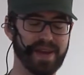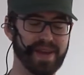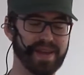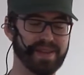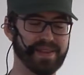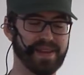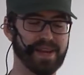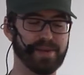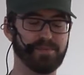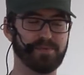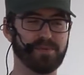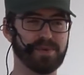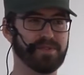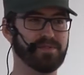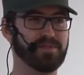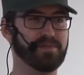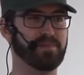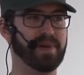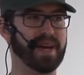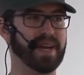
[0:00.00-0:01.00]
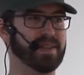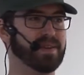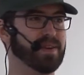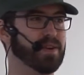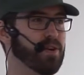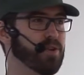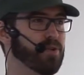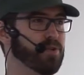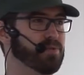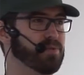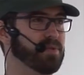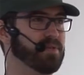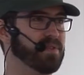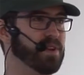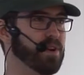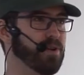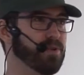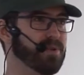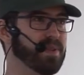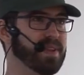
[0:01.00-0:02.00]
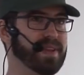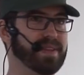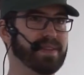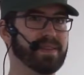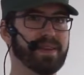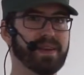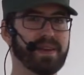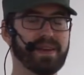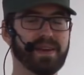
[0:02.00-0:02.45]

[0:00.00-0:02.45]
end up with bad code, with code that